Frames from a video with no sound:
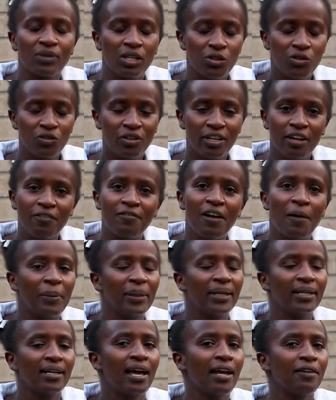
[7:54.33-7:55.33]
You give up
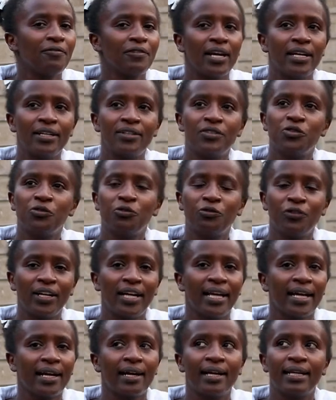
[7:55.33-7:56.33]
in life and you feel
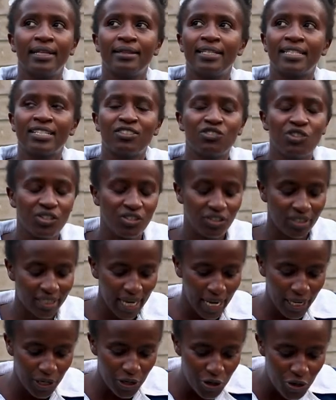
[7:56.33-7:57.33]
like this situation
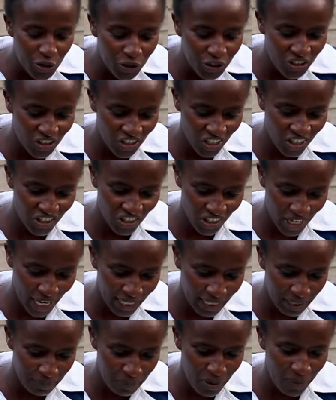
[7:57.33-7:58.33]
cannot change
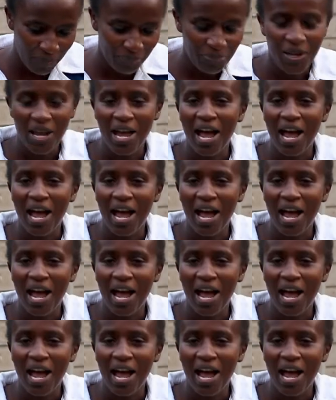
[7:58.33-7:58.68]
anymore.